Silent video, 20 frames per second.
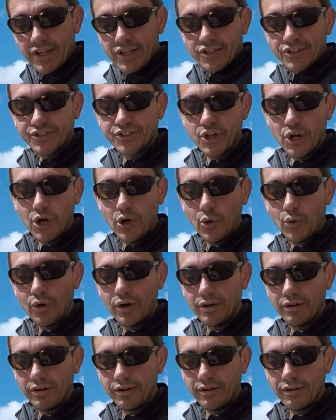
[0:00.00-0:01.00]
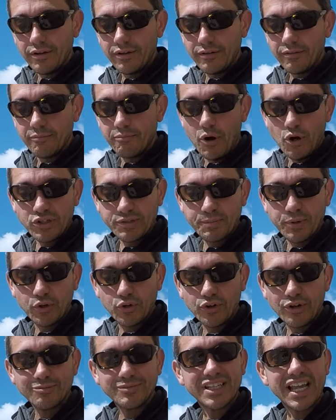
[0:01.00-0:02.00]
So most
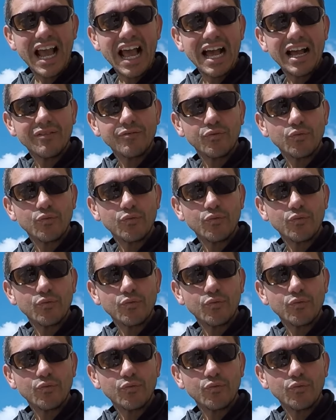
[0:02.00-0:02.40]
pilgrims have